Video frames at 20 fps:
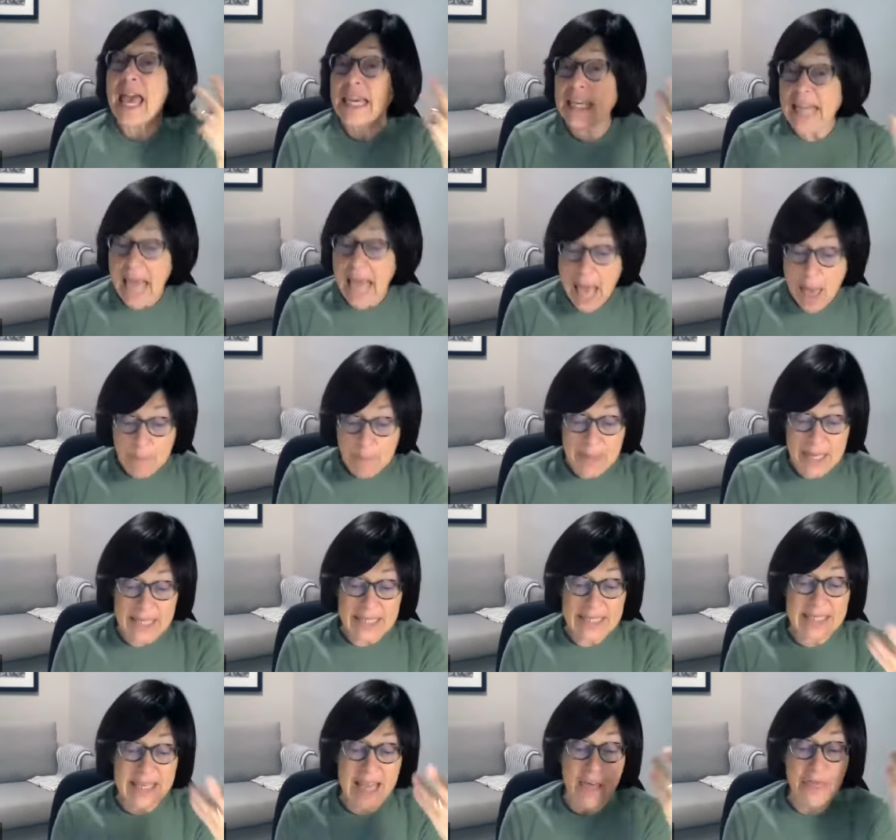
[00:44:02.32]
and it
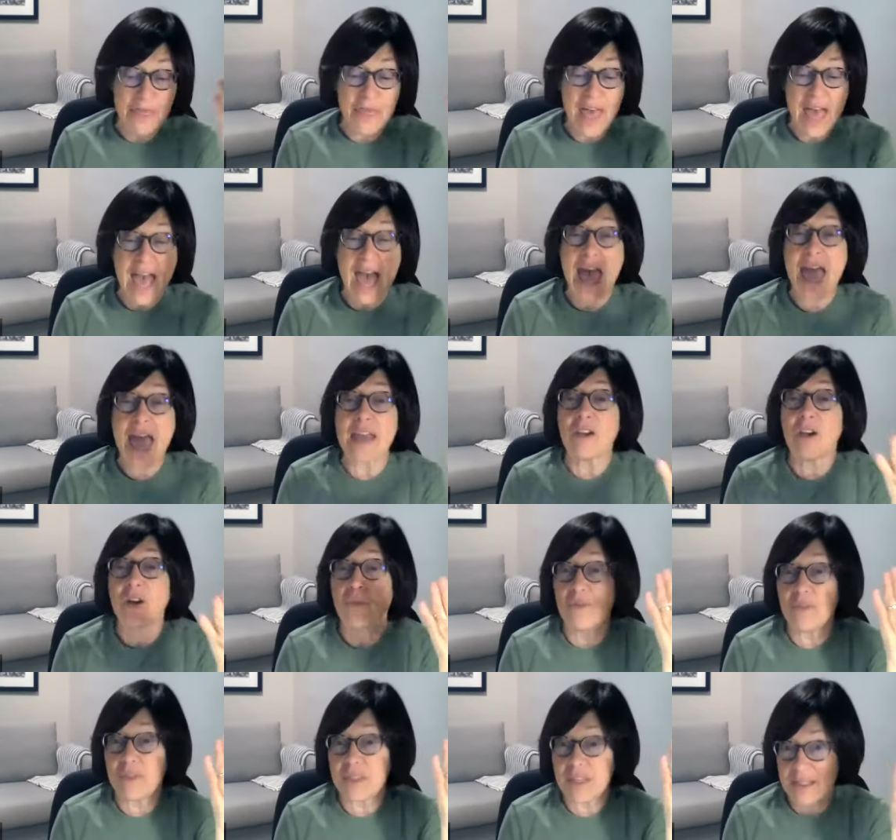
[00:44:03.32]
happens that
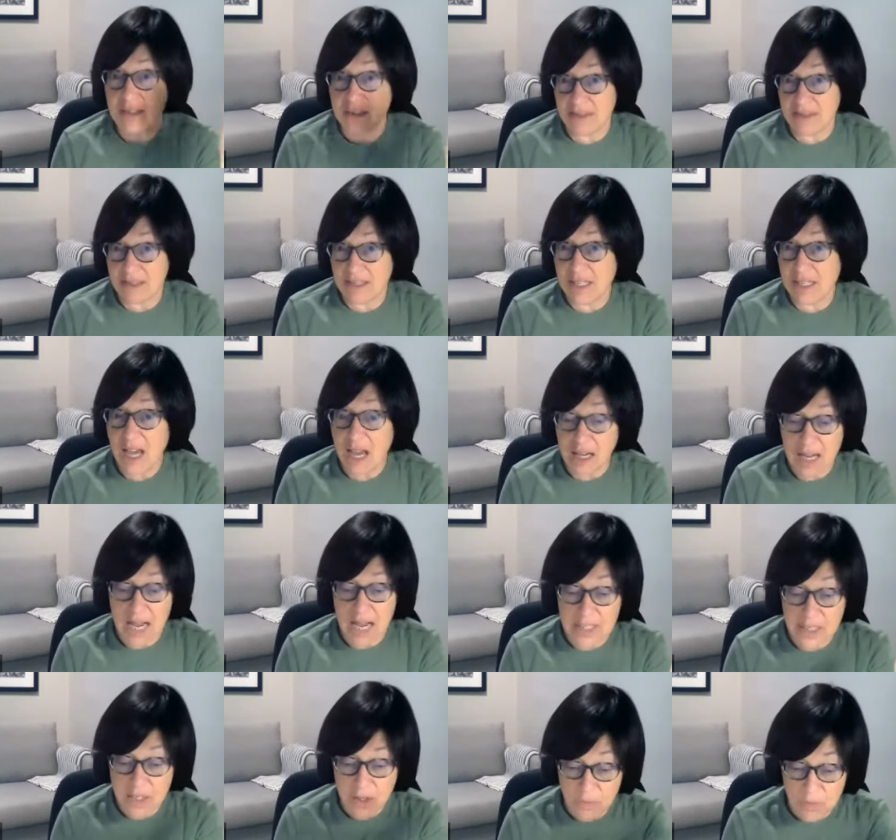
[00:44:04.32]
this, this young
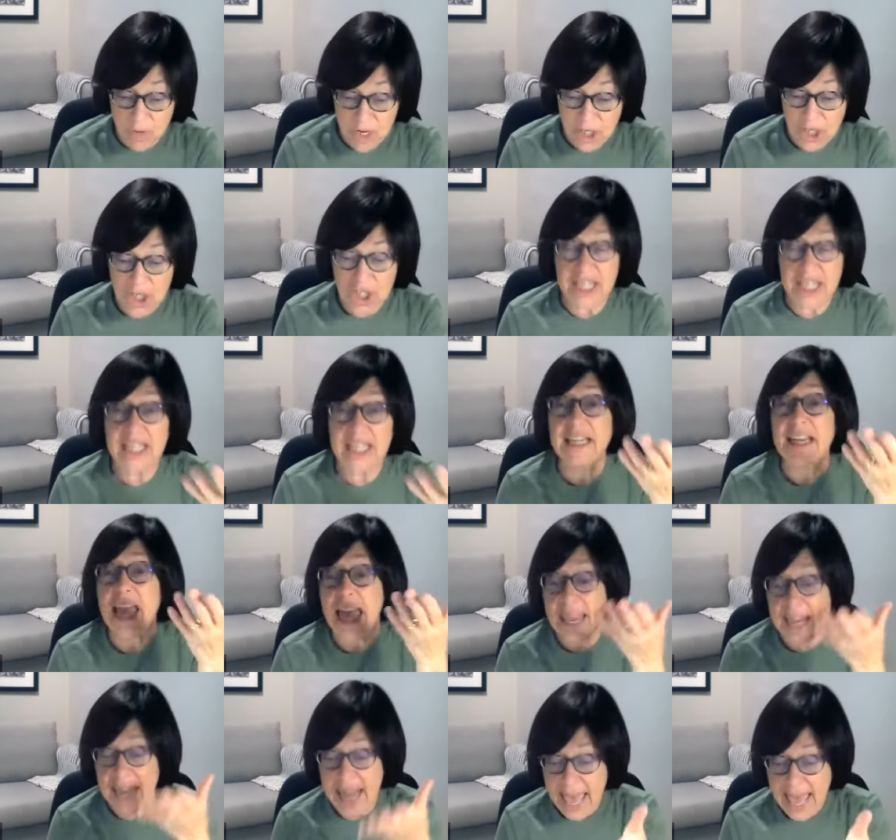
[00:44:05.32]
cousin, Rashid
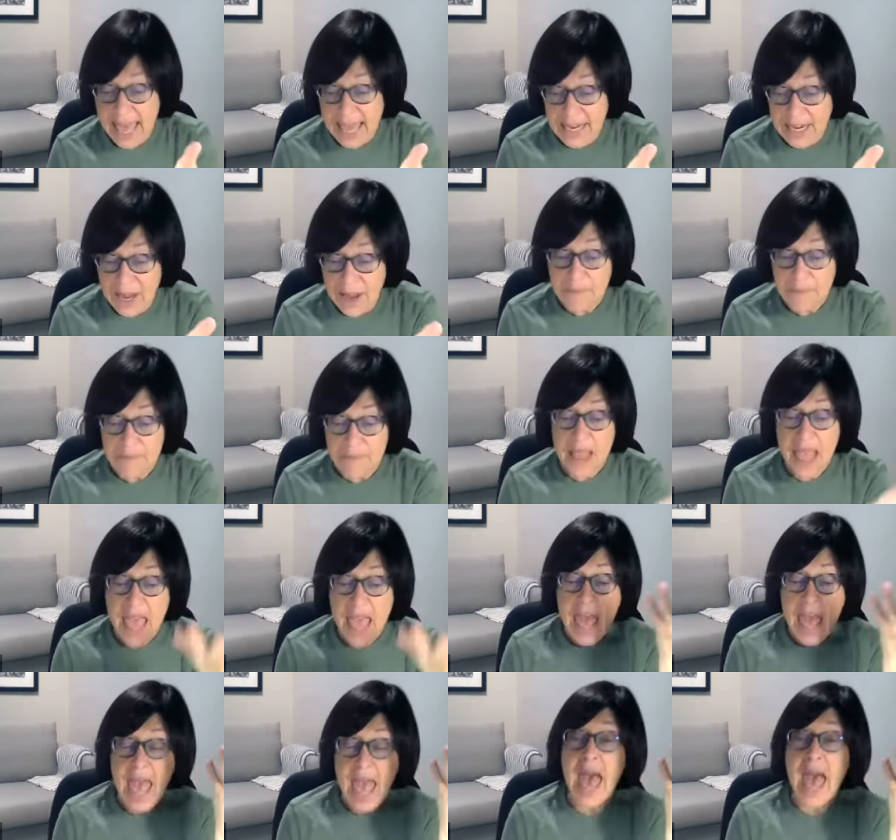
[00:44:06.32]
and Hana,
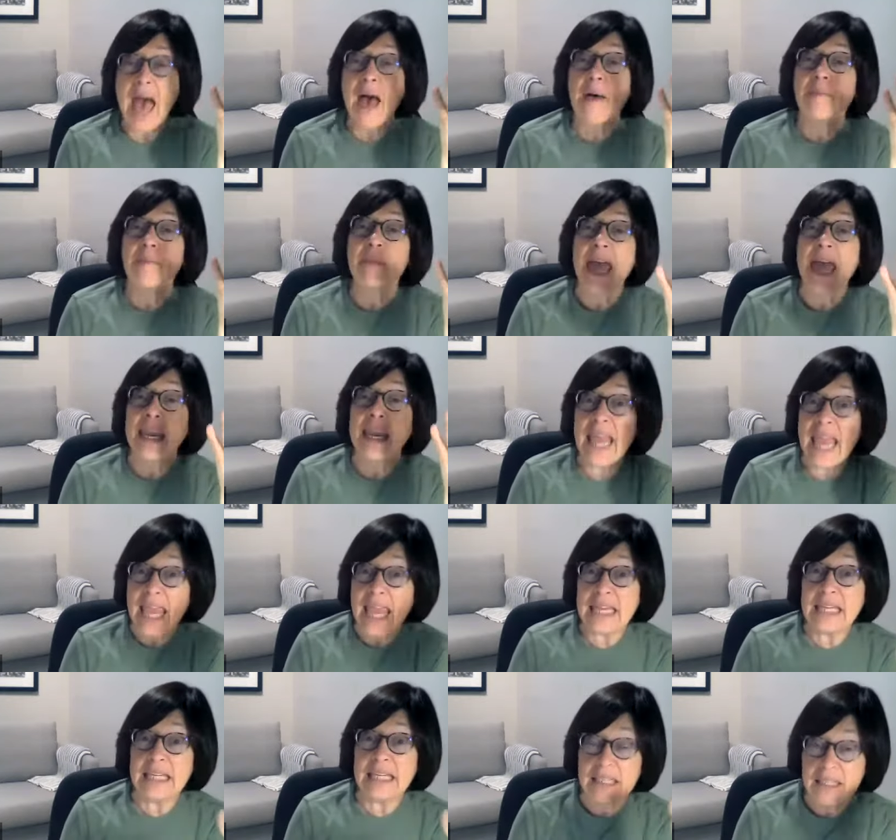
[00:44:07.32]
um, and
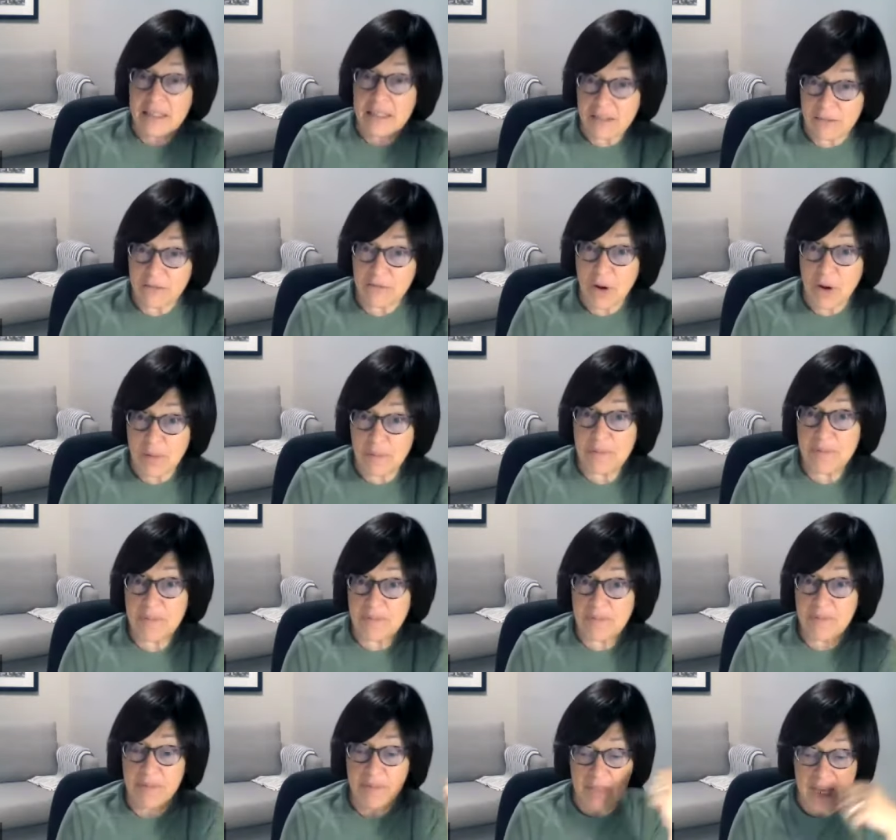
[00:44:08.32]
Aiden
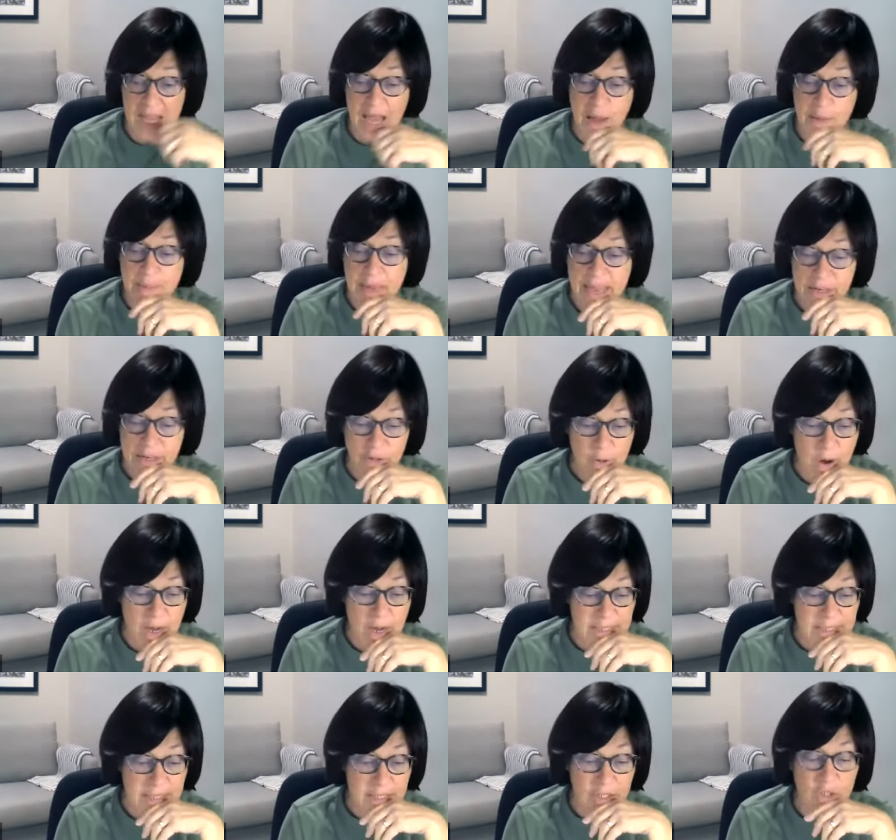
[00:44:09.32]
from the young man
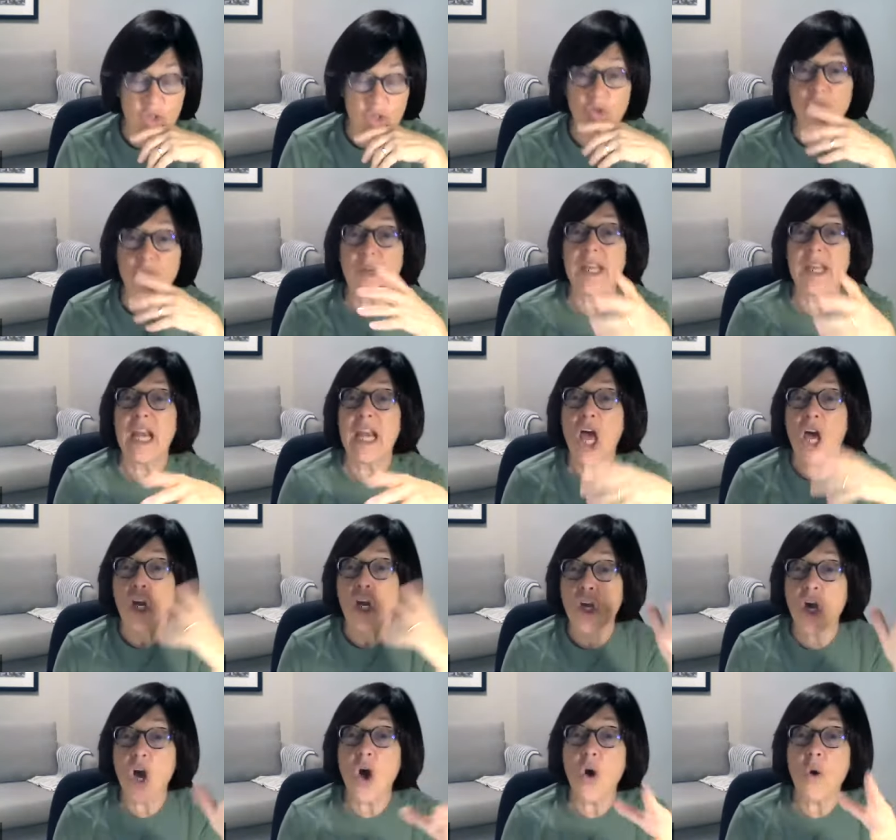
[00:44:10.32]
across the street
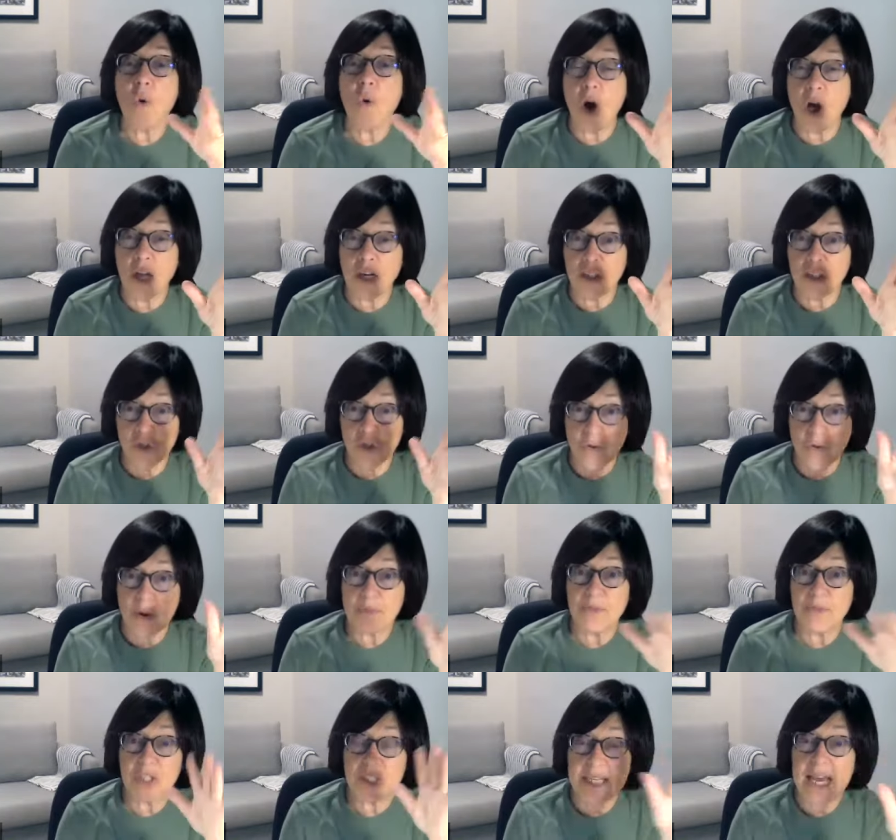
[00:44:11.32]
go on a
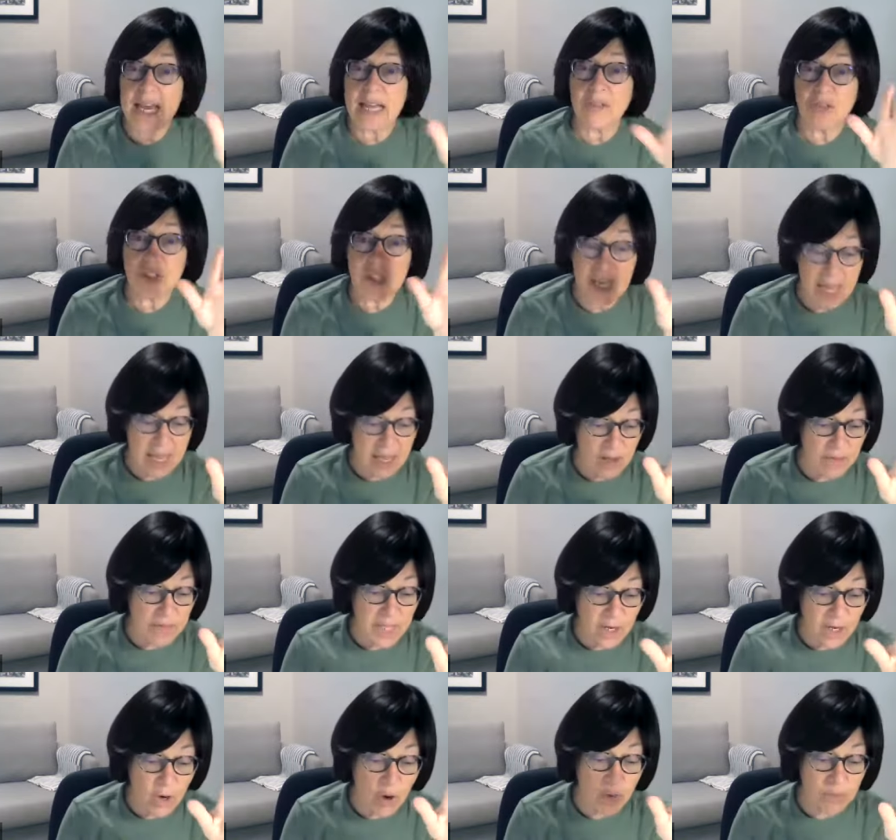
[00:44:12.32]
trip to downtown.
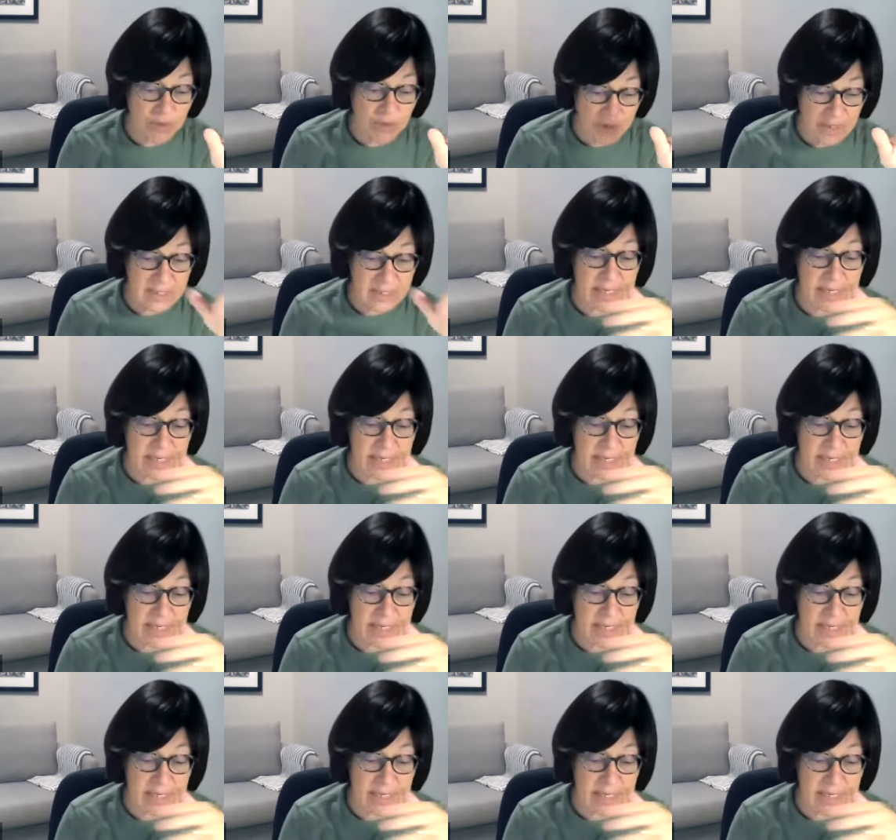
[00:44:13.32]
They go